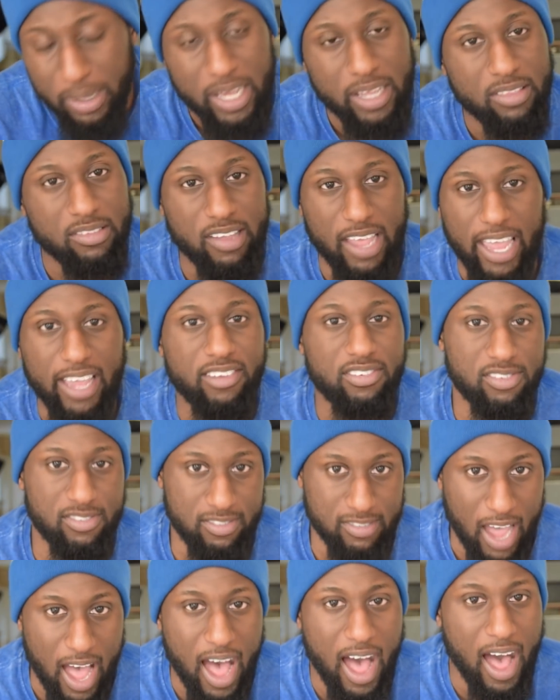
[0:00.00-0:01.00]
It takes
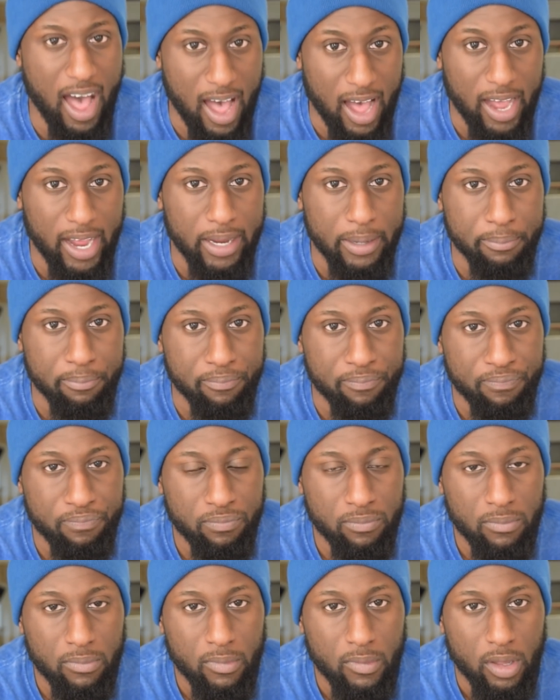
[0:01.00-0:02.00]
time
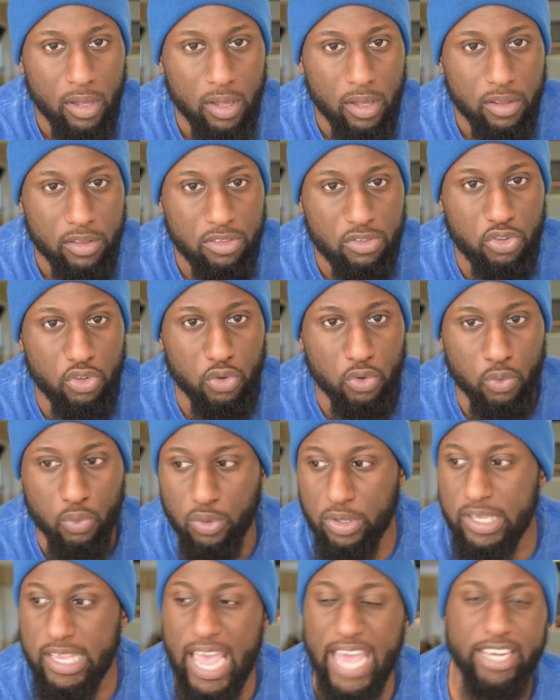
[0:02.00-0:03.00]
to
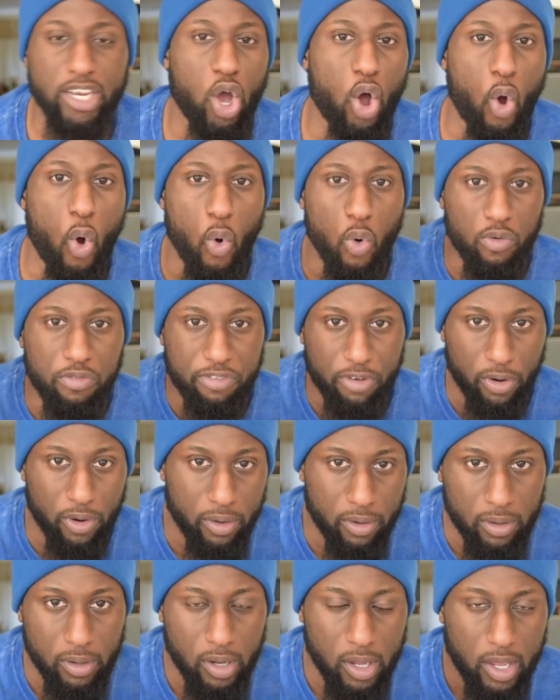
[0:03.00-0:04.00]
get
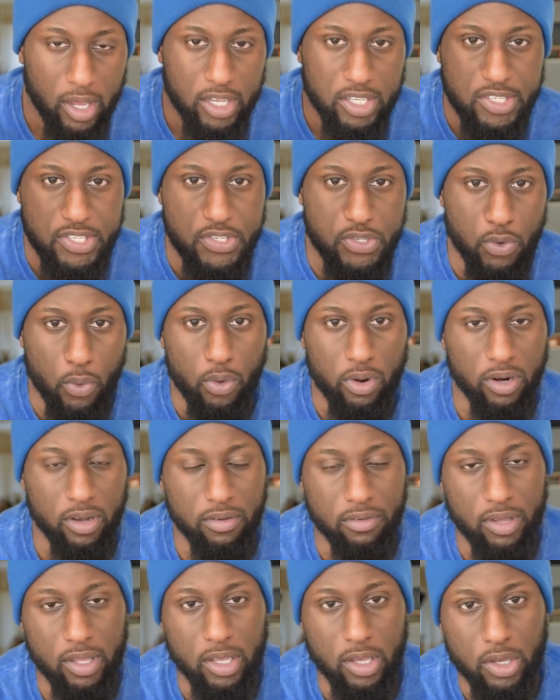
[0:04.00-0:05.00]
over sort
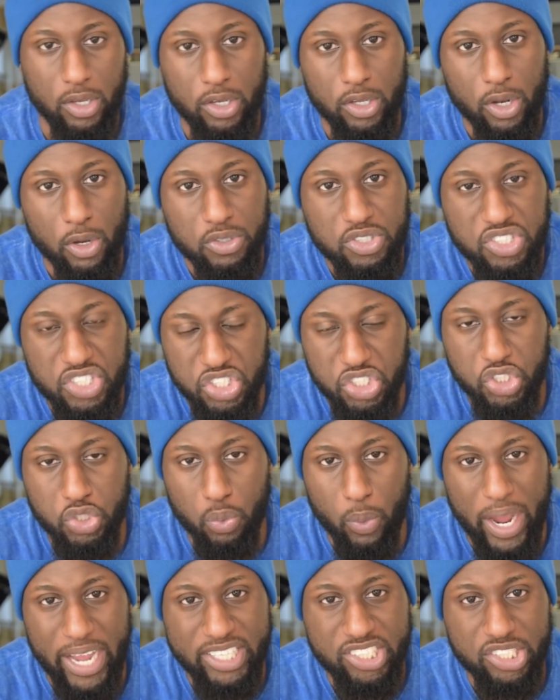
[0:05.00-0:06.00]
of, you know,
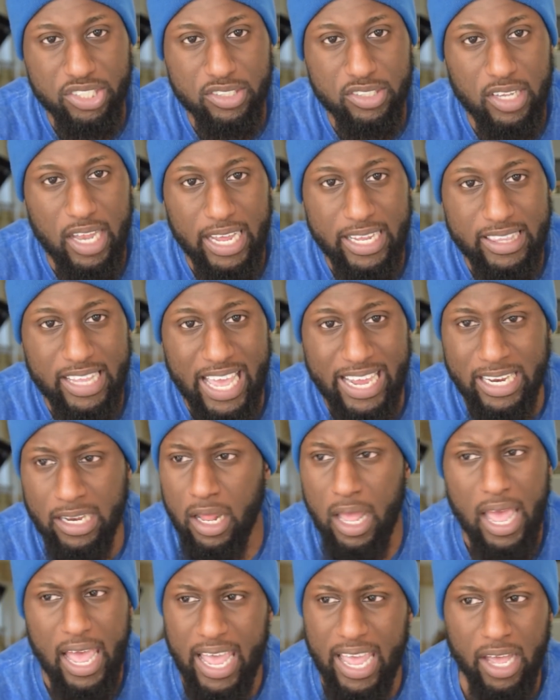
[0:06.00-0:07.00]
situations like that. And
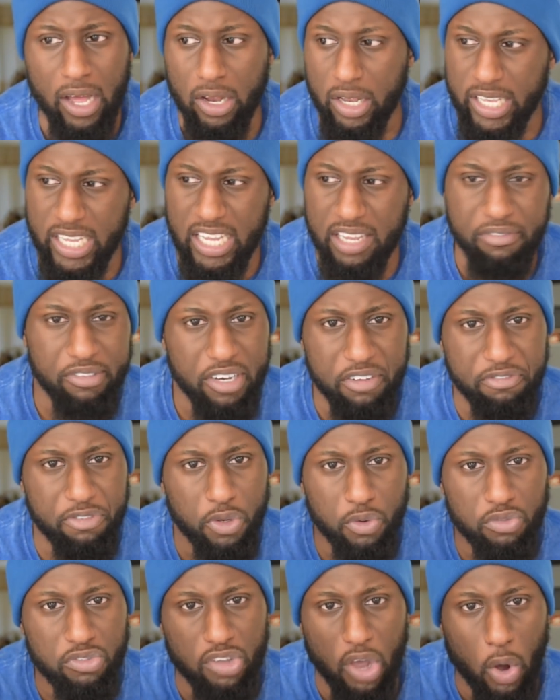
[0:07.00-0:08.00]
hell, even if
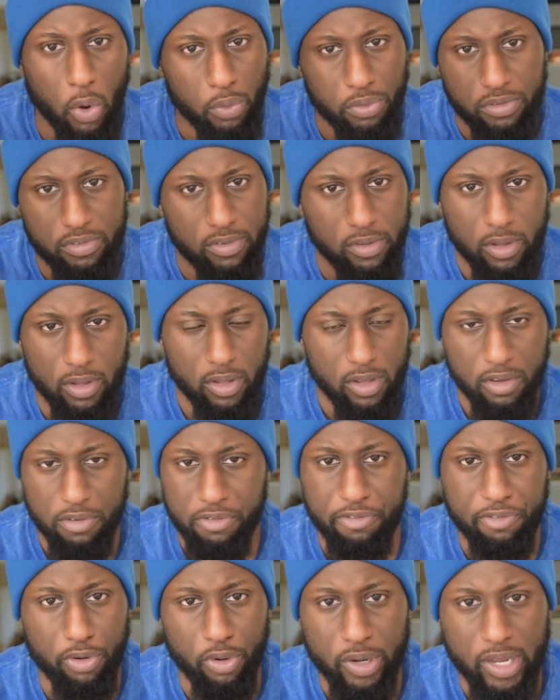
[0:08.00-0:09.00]
you don't
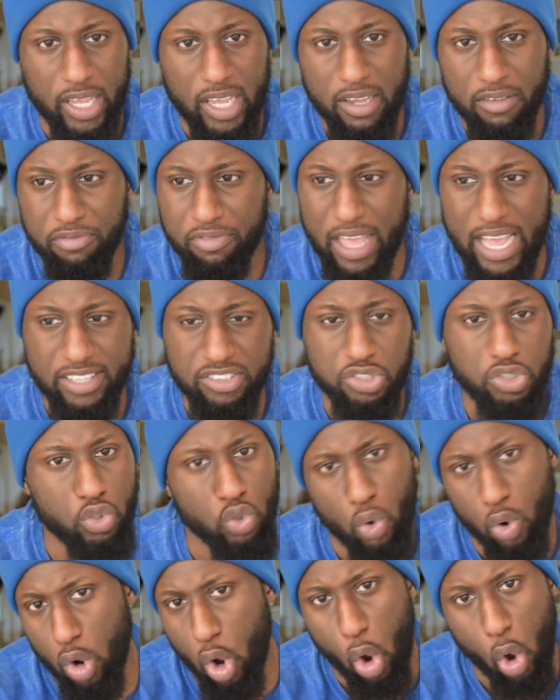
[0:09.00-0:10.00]
forgive, that's
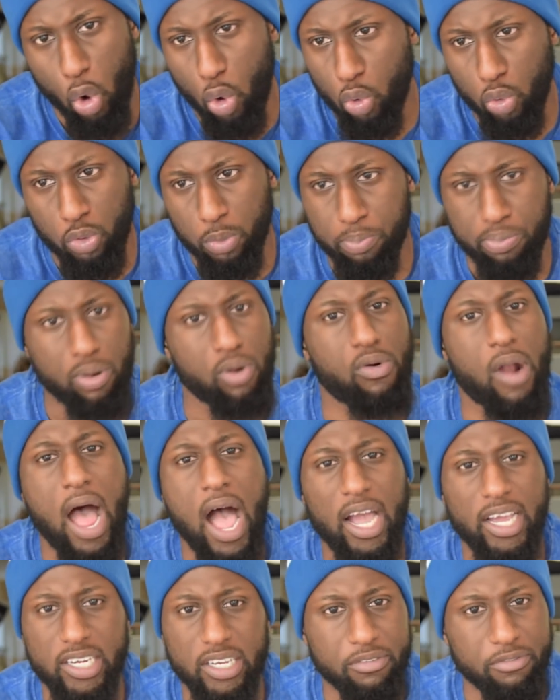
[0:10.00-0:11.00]
your own
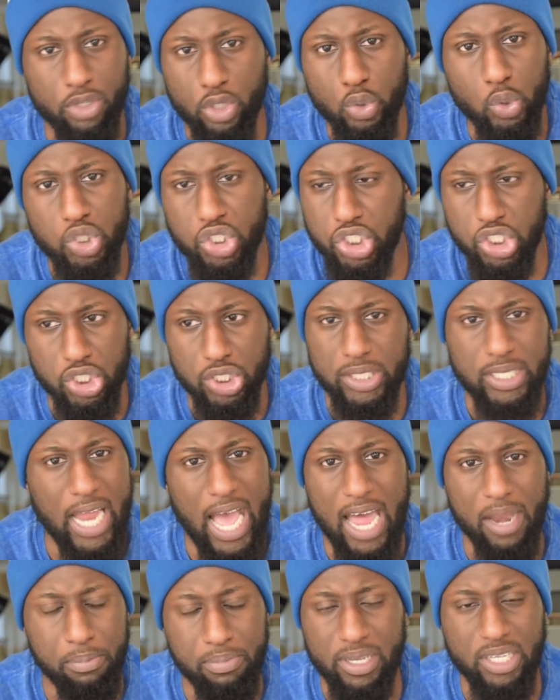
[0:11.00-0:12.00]
prerogative. You should
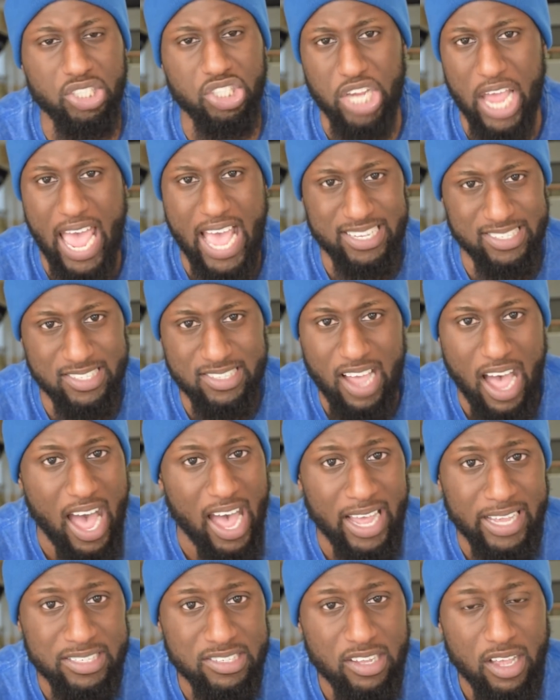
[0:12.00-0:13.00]
not be
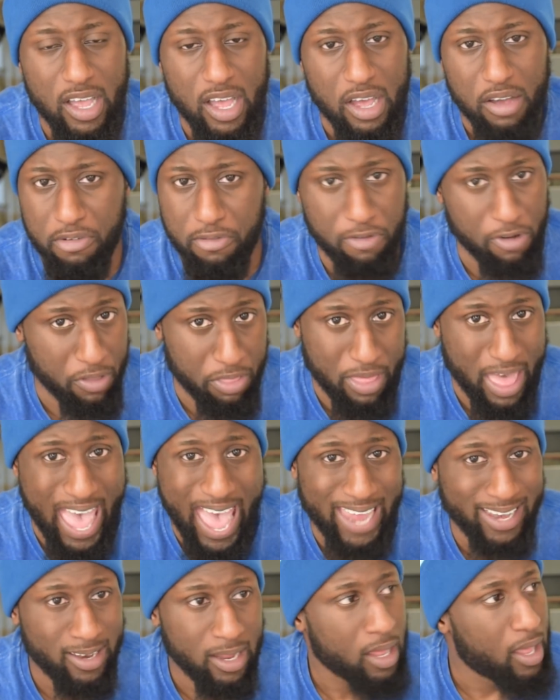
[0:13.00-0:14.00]
chastised for
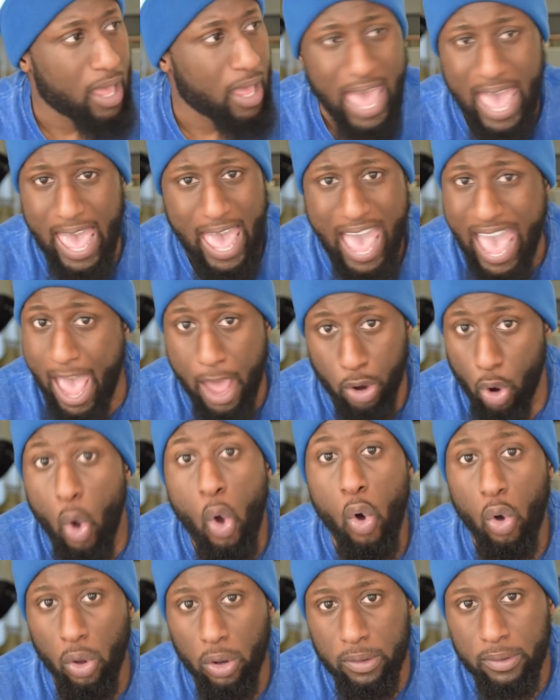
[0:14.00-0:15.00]
that at
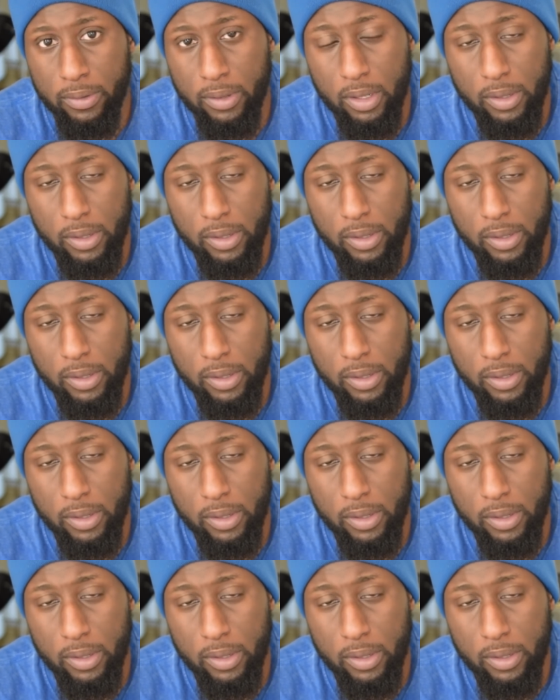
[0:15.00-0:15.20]
all.